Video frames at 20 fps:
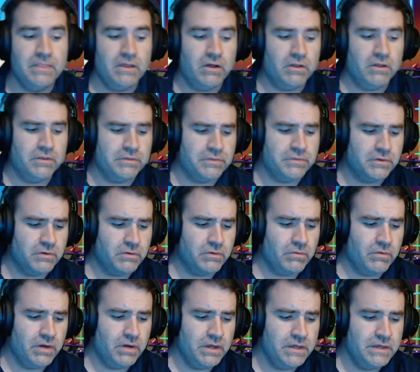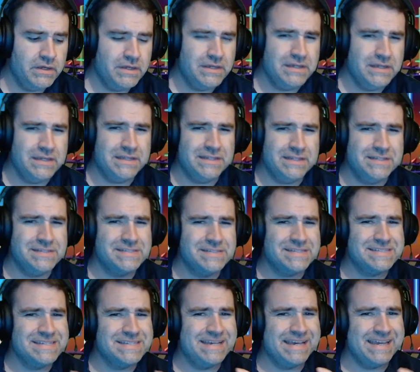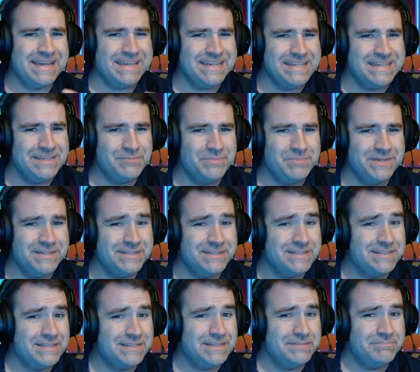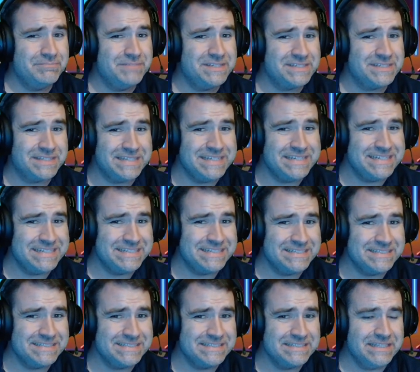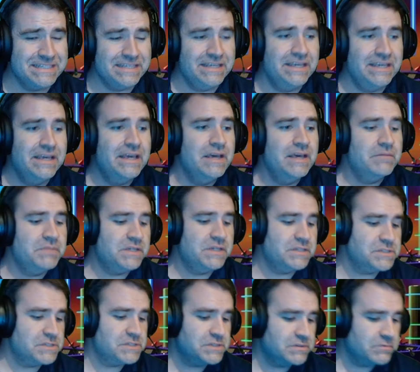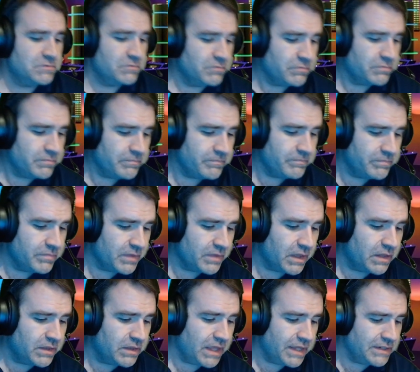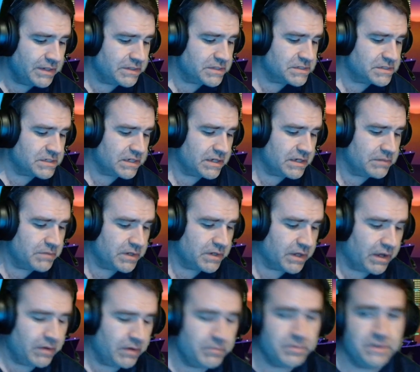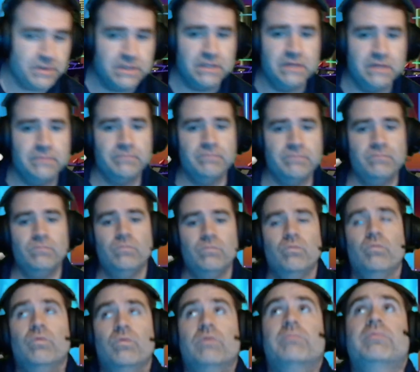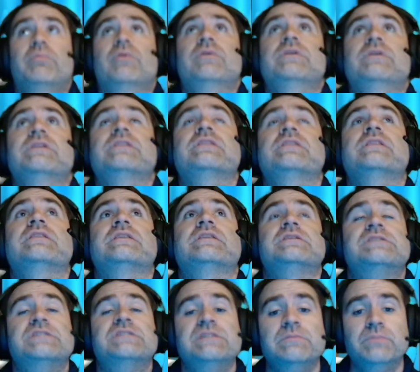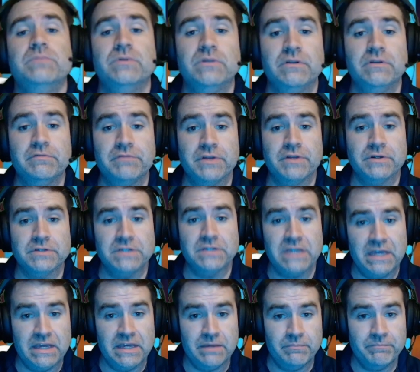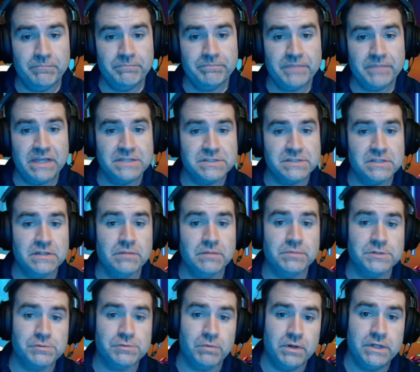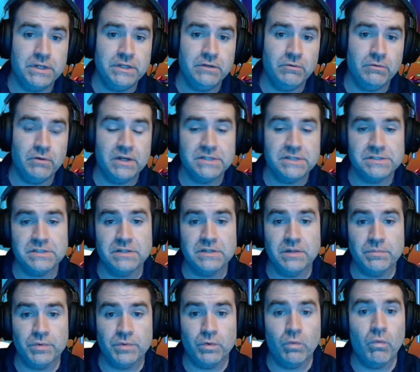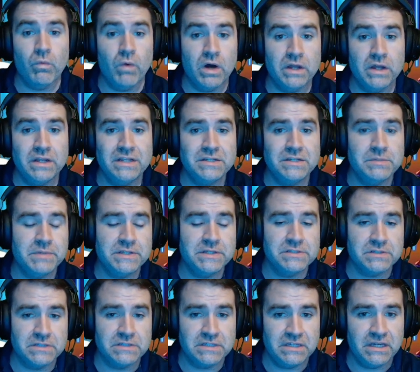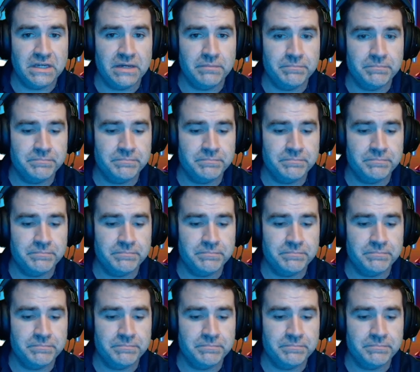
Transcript: Although it is a tiny bit misleading, because a lot of the time a company will put the symbol of their game as the number 20 or as the number 1. It depends on the game.